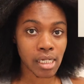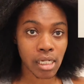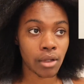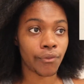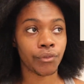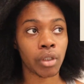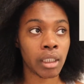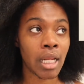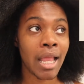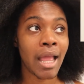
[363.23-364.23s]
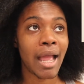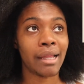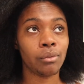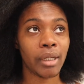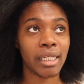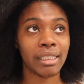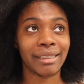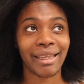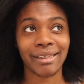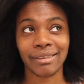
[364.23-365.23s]
in the front, I waited
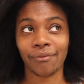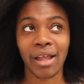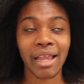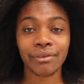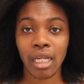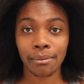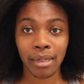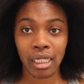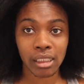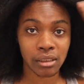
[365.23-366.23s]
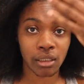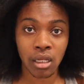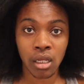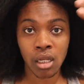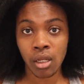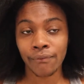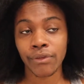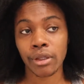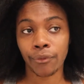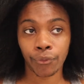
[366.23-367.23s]
like 5-10 minutes
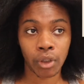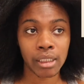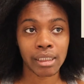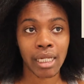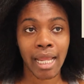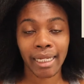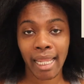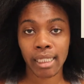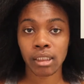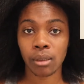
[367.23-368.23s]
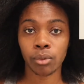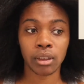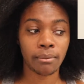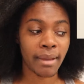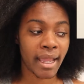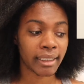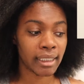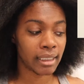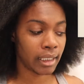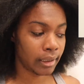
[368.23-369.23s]
for the front to kind of catch up with the back,
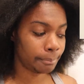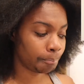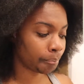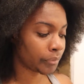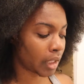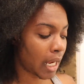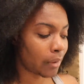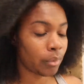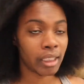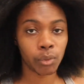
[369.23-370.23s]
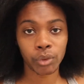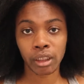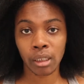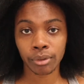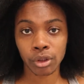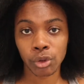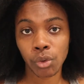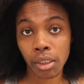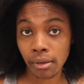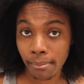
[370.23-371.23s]
and then I went in with the number 2
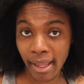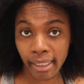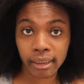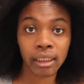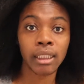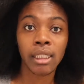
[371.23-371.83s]
on the back